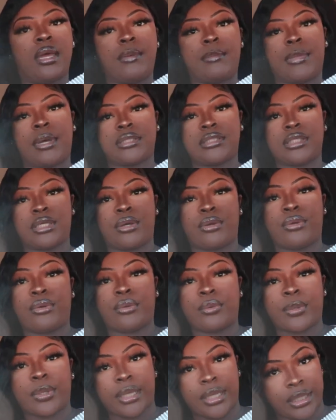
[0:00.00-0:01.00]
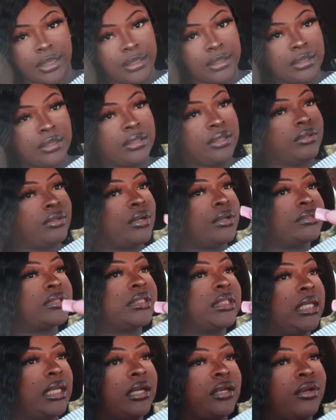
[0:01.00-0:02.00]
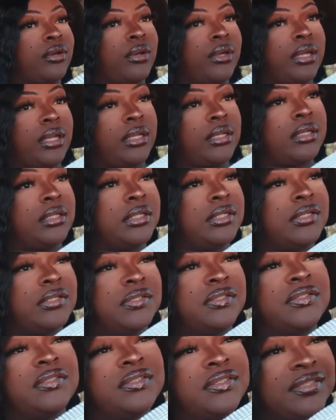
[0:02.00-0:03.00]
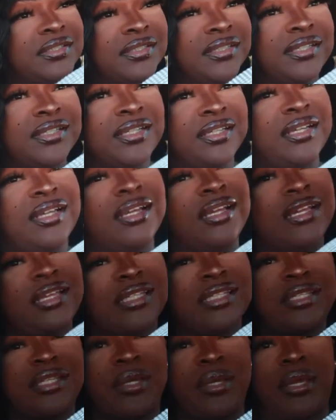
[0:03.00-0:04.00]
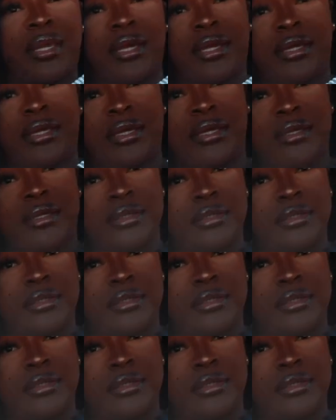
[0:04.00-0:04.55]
About to go green, you know, seeing green. So yeah,